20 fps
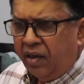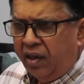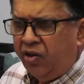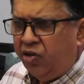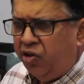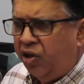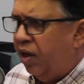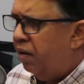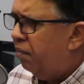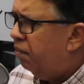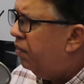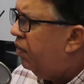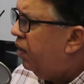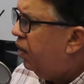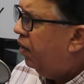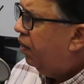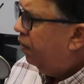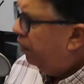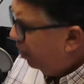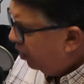EGM,
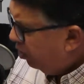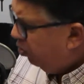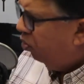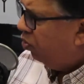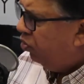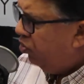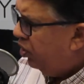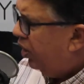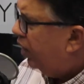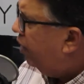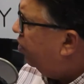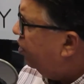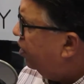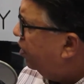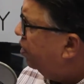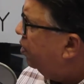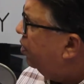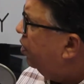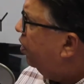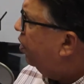they told
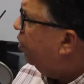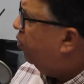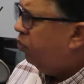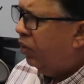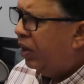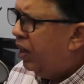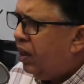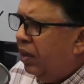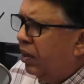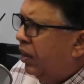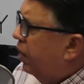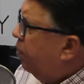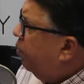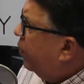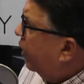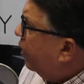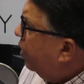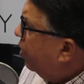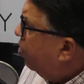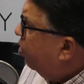shareholders, we can't
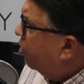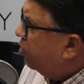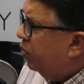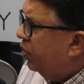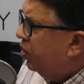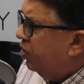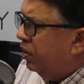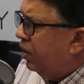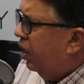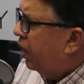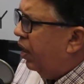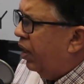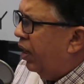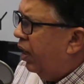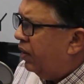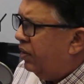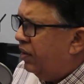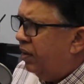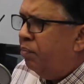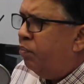keep cutting costs because
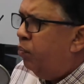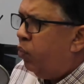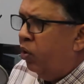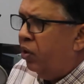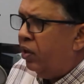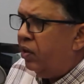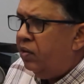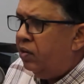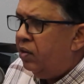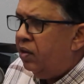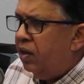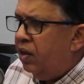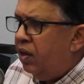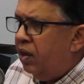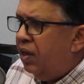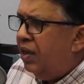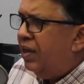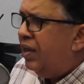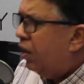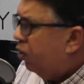at some point
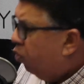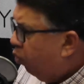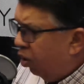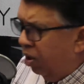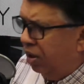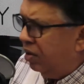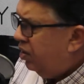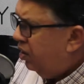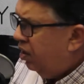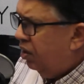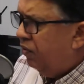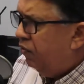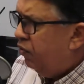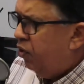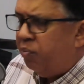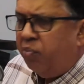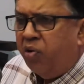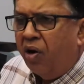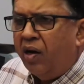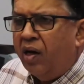the quality of
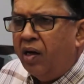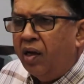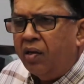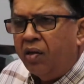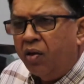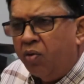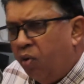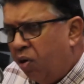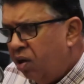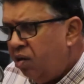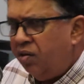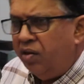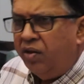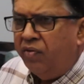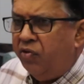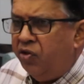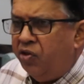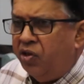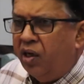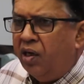your product, the
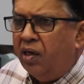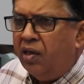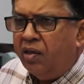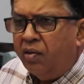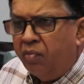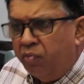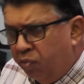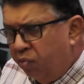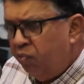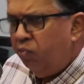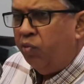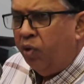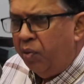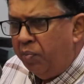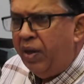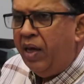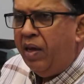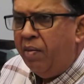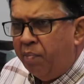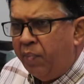quality of your journalism
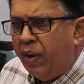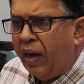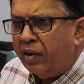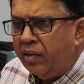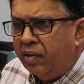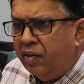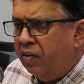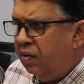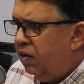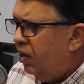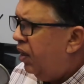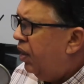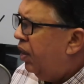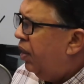will be impacted,